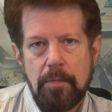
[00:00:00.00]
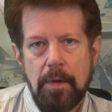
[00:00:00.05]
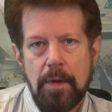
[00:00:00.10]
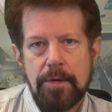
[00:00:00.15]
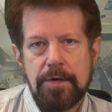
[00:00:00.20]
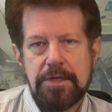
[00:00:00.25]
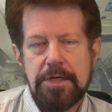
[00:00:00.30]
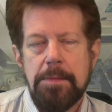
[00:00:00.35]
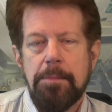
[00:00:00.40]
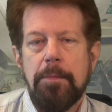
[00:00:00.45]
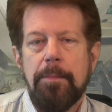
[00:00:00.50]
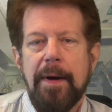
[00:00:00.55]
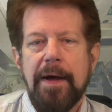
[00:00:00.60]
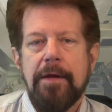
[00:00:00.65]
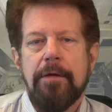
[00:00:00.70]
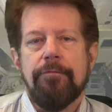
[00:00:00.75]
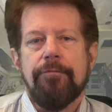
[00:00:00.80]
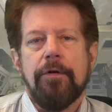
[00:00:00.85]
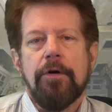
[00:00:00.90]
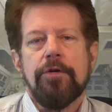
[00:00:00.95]
The
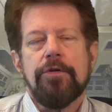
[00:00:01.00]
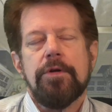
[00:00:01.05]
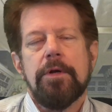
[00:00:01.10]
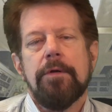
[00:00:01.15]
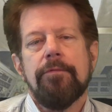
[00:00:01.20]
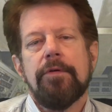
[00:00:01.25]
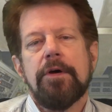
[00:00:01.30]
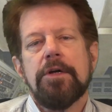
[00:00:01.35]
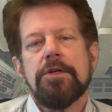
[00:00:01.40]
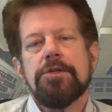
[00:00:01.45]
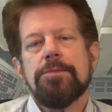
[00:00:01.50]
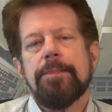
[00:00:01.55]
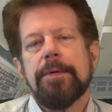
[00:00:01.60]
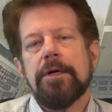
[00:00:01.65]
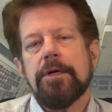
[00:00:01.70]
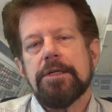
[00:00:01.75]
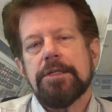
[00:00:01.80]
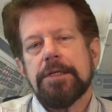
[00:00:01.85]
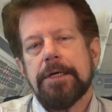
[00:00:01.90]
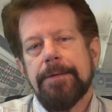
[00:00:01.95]
simple-minded version of a
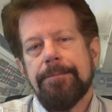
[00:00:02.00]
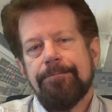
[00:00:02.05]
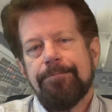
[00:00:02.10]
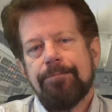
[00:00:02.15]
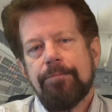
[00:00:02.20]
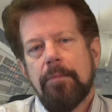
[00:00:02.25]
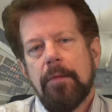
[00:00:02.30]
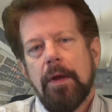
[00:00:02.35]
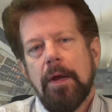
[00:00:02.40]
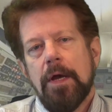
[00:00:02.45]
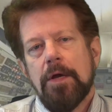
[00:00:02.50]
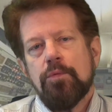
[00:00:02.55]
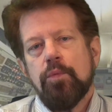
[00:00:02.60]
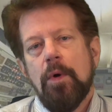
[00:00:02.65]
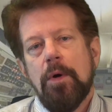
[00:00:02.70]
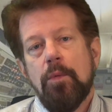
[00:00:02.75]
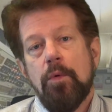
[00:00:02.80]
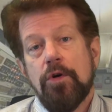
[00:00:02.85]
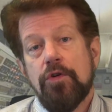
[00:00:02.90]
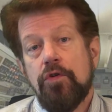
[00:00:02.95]
conspiracy is
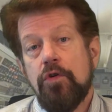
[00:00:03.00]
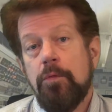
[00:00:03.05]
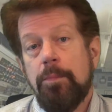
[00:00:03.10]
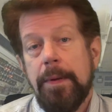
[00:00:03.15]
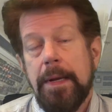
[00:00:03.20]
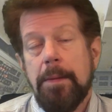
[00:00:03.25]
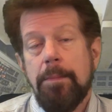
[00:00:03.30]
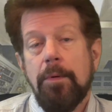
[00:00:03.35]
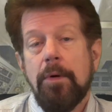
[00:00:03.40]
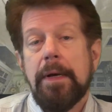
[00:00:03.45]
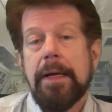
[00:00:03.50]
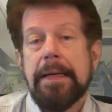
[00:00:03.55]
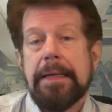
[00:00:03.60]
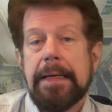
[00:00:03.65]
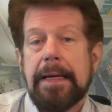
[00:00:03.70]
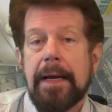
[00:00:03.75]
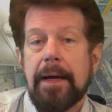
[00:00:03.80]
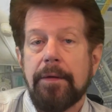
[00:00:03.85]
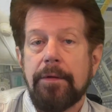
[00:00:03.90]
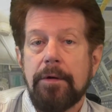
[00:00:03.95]
one where two people get
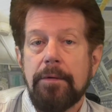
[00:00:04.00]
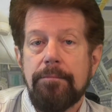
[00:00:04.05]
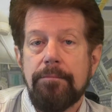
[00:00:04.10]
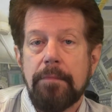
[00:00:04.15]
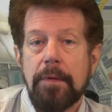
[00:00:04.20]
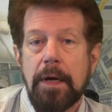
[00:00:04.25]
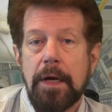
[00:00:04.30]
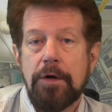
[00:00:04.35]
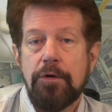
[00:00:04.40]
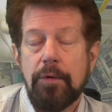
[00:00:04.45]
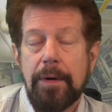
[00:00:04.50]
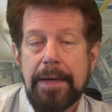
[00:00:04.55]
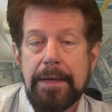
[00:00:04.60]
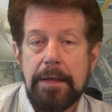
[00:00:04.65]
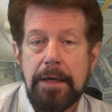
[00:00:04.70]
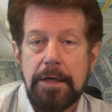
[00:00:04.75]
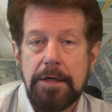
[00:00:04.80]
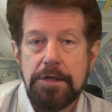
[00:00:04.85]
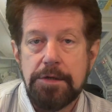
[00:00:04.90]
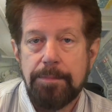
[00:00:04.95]
together and
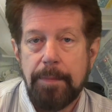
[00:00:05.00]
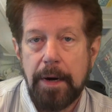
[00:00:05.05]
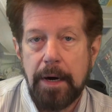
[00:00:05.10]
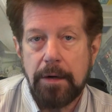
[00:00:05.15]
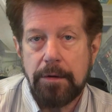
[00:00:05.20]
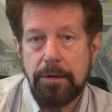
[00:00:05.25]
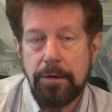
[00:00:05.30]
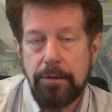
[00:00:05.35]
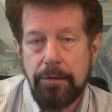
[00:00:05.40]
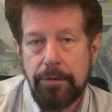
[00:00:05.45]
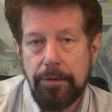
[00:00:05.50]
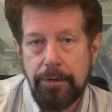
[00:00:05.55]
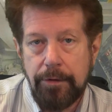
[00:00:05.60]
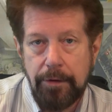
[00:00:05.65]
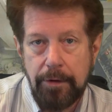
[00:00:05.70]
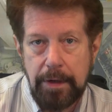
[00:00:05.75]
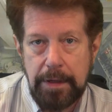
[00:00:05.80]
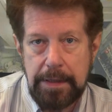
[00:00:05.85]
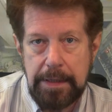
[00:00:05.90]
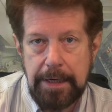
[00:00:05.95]
directly conspire to do the
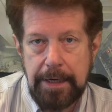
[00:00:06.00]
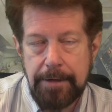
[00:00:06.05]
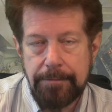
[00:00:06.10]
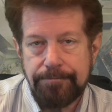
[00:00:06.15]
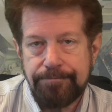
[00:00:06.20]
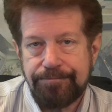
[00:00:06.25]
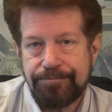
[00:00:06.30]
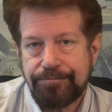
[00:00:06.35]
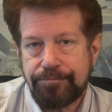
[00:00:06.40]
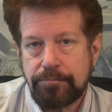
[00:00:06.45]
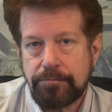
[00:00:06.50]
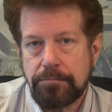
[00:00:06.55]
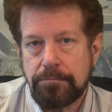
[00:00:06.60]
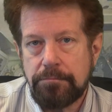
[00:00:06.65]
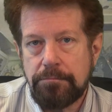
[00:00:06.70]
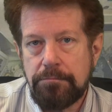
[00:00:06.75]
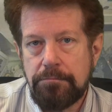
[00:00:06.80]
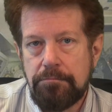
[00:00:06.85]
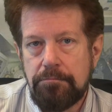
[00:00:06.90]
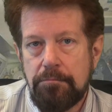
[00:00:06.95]
dirty deed.
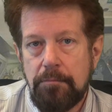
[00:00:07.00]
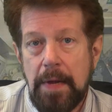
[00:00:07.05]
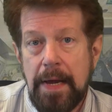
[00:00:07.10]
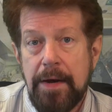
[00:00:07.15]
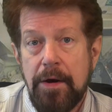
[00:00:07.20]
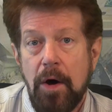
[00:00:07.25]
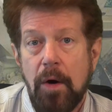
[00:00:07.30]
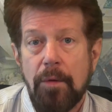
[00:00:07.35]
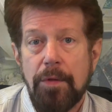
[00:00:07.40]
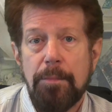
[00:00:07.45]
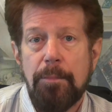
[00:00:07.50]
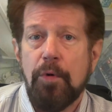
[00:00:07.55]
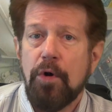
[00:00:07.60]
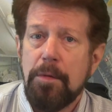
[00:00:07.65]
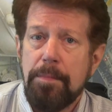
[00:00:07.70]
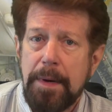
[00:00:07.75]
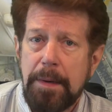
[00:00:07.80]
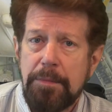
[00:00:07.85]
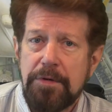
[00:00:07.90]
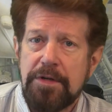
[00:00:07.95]
And no, the
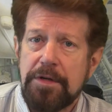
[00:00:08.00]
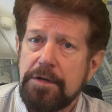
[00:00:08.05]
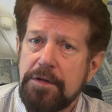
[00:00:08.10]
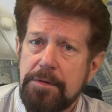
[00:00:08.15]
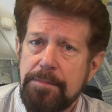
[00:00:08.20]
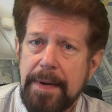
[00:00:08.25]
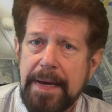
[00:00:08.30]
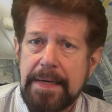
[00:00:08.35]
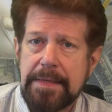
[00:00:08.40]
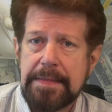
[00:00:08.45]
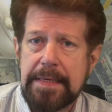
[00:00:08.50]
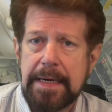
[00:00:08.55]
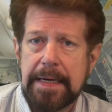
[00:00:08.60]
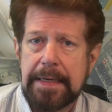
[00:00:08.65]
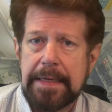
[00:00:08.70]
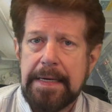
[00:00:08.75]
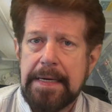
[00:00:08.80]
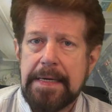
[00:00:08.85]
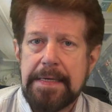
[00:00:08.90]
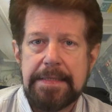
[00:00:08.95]
board members of Symantec
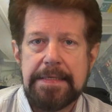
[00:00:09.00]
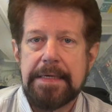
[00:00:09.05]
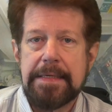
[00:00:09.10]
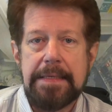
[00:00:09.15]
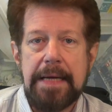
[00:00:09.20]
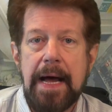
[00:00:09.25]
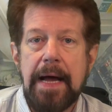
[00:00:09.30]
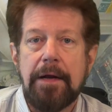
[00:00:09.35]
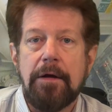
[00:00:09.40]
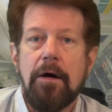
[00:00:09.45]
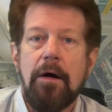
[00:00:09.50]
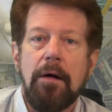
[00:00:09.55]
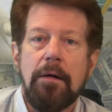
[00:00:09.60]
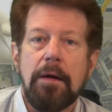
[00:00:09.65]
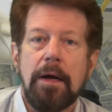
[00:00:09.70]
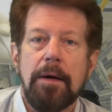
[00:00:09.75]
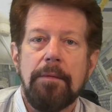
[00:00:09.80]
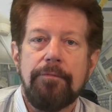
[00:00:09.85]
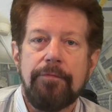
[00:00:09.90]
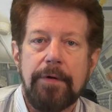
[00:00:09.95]
did not
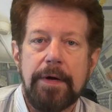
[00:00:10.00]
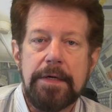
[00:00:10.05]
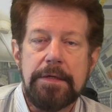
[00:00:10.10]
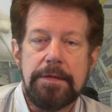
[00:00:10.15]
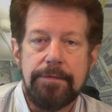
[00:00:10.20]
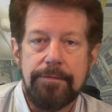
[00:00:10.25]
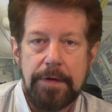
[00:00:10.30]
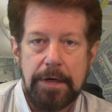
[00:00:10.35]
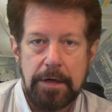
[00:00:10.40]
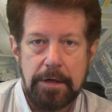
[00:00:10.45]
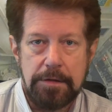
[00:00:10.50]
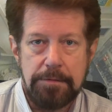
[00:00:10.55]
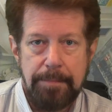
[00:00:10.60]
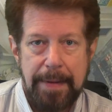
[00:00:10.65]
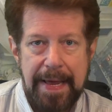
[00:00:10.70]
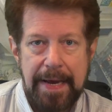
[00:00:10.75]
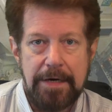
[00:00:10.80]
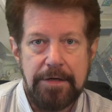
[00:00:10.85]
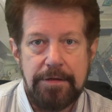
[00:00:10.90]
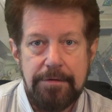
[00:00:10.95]
call up friends of theirs
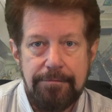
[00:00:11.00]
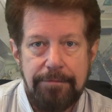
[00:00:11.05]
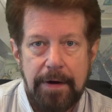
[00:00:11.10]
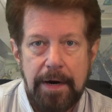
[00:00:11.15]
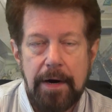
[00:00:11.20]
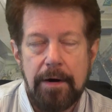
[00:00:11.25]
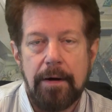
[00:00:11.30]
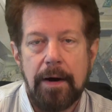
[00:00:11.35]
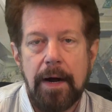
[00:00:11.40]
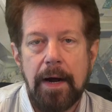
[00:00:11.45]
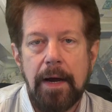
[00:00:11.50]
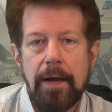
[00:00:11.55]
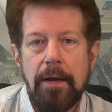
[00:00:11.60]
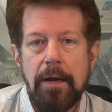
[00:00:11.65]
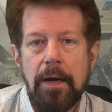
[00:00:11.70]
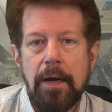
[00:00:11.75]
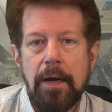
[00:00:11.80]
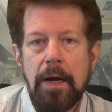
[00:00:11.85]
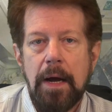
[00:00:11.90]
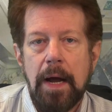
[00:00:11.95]
managing FireEye
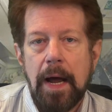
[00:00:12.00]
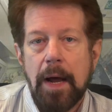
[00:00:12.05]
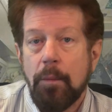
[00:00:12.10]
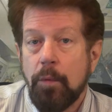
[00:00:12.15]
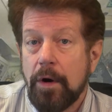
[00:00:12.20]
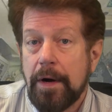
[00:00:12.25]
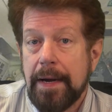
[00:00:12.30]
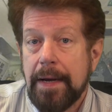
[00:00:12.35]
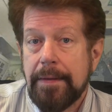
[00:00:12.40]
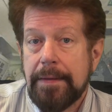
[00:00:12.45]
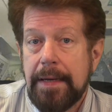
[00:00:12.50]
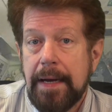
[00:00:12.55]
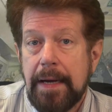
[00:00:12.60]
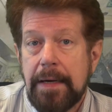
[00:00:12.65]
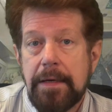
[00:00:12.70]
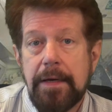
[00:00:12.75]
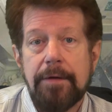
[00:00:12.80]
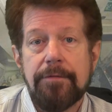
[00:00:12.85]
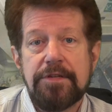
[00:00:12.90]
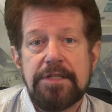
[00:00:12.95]
and work out the
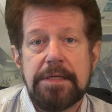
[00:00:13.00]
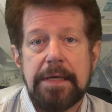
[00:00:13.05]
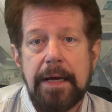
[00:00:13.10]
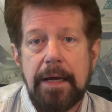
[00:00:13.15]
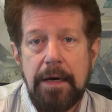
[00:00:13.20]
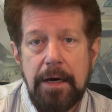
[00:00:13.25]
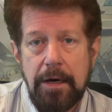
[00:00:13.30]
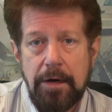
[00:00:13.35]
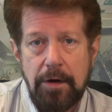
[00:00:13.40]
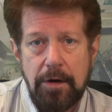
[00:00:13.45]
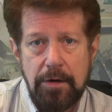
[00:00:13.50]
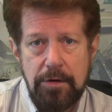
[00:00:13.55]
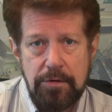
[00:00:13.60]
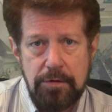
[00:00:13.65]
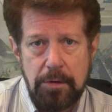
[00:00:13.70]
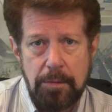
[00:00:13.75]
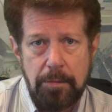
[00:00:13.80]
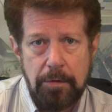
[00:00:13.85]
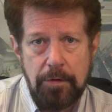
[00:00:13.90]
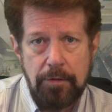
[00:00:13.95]
idea of sticking it to
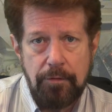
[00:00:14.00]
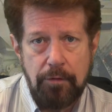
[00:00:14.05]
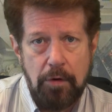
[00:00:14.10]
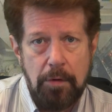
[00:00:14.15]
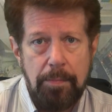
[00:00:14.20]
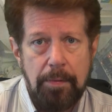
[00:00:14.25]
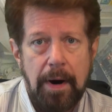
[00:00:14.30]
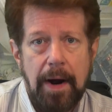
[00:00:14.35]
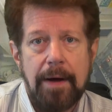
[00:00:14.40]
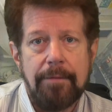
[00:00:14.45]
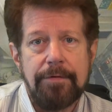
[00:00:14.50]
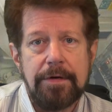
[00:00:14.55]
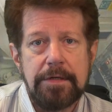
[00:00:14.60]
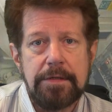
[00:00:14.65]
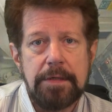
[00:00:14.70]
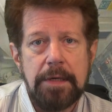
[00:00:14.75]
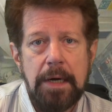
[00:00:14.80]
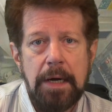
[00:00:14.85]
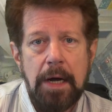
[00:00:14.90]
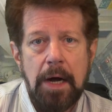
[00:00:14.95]
consumers for
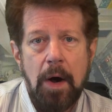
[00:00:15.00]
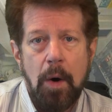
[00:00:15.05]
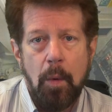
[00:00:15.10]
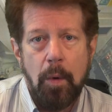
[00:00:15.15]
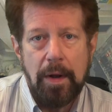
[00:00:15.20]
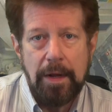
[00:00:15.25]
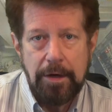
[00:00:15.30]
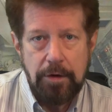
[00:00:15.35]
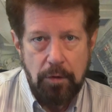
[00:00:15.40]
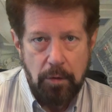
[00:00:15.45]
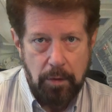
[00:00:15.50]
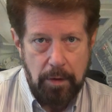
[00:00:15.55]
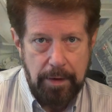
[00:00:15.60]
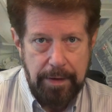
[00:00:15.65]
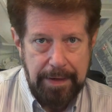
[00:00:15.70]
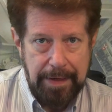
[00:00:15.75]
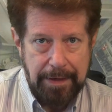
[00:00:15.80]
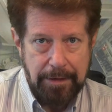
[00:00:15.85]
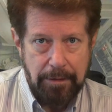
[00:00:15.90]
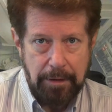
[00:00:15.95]
profits while ignoring
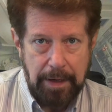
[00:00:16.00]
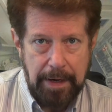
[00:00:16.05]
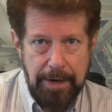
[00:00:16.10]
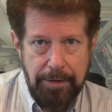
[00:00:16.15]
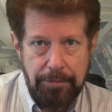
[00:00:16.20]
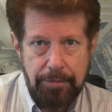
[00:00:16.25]
the underlying